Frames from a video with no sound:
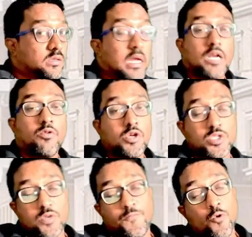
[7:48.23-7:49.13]
That
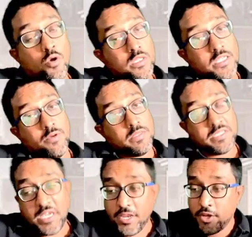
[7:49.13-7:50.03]
was of no consequence.
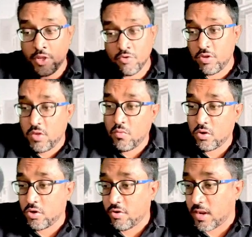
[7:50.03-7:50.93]
He knew he
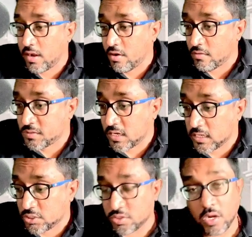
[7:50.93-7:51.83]
wanted to get rid of
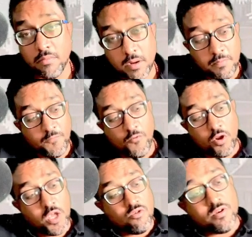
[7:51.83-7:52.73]
Siraj ud-Daula, but
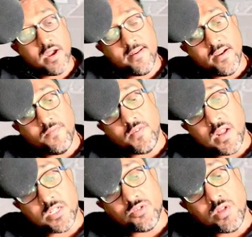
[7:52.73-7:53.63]
before he could get rid of
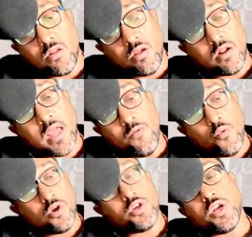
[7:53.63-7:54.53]
Siraj ud-Daula, Clive
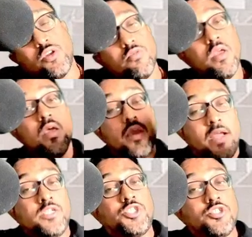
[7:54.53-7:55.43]
wanted to
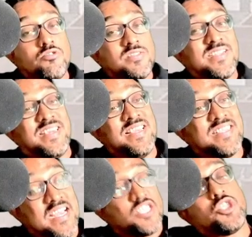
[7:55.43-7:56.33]
ensure that he
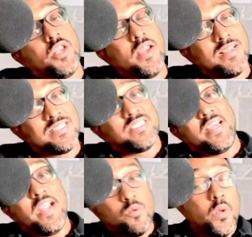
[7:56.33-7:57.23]
is actually in a
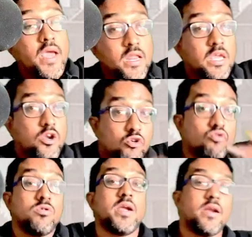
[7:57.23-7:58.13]
state where he
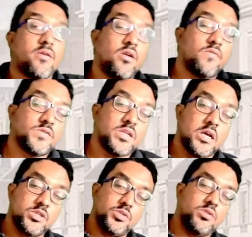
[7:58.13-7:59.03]
could get rid of
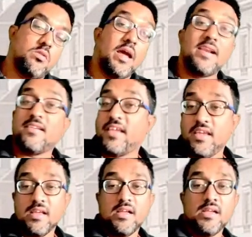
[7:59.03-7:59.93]
Siraj ud-Daula, and
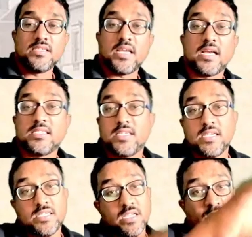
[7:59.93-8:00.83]
he
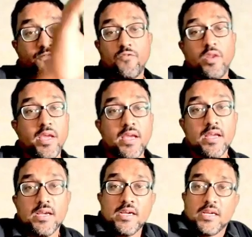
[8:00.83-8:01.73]
successfully
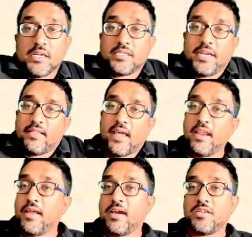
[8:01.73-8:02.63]
did. The
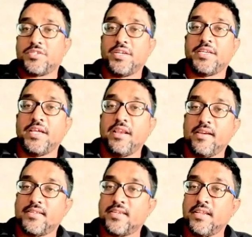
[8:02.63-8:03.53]
Ali Nagar Treaty
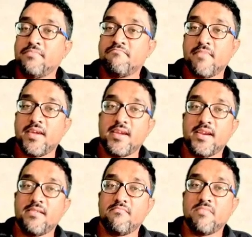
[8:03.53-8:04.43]
literally
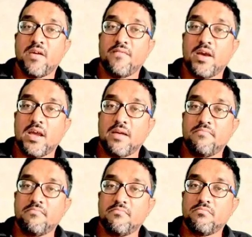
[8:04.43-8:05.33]
made
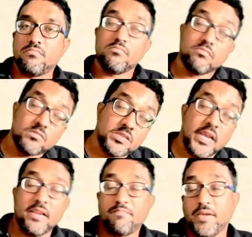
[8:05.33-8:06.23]
Nawab
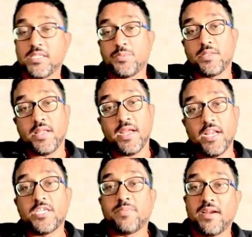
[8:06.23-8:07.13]
sign peace with
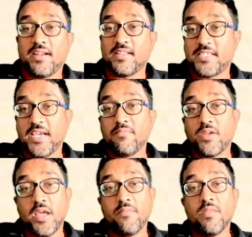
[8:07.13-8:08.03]
English, but at the same
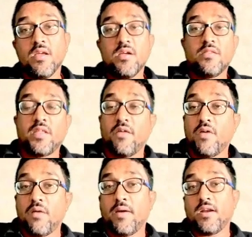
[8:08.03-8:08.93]
time, the
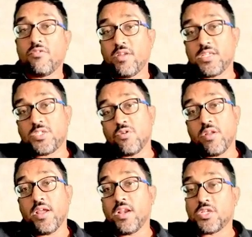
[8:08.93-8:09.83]
Nawab had to
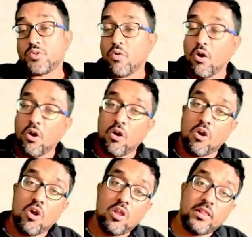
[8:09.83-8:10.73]
restore English to
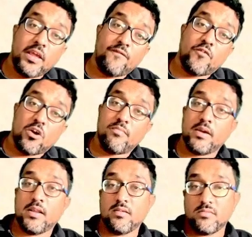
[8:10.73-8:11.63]
all their
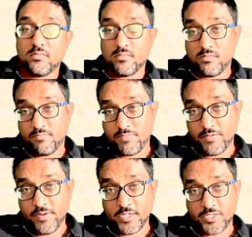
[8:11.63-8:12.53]
former
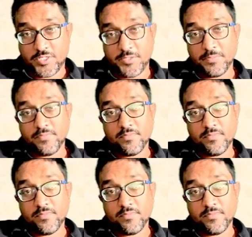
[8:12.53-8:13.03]
privileges.